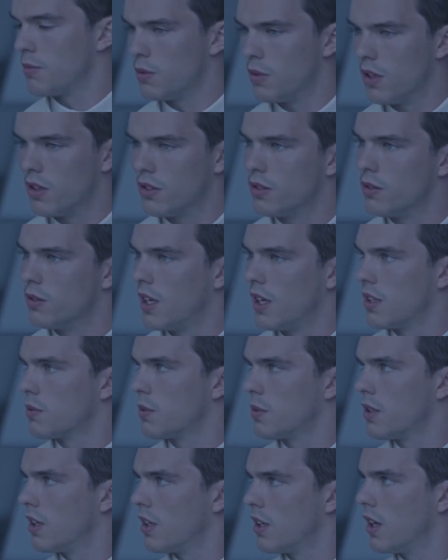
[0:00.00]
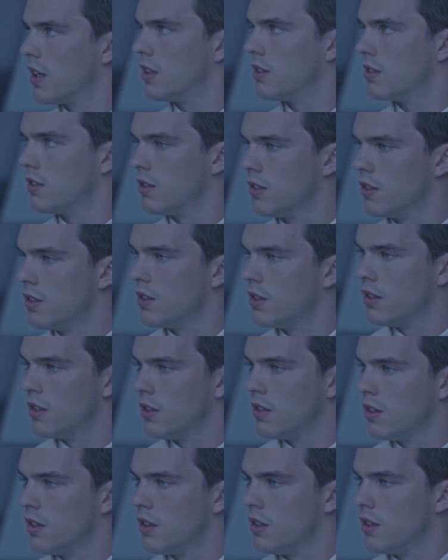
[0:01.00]
He admits that he is suffering from
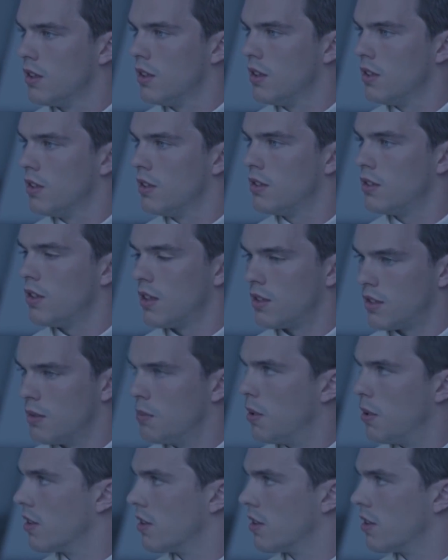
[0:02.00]
level one S O S.